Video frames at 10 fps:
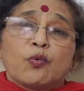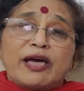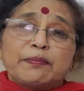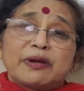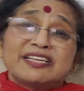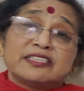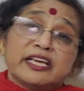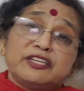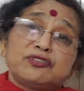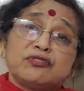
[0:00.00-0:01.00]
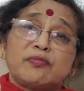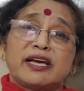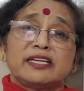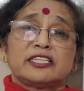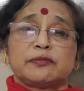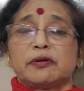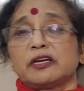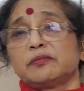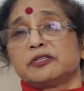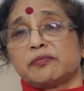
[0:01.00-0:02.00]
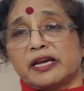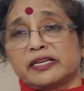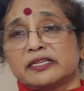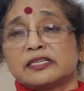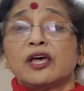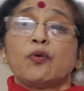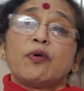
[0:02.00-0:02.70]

why plus into minus becomes minus,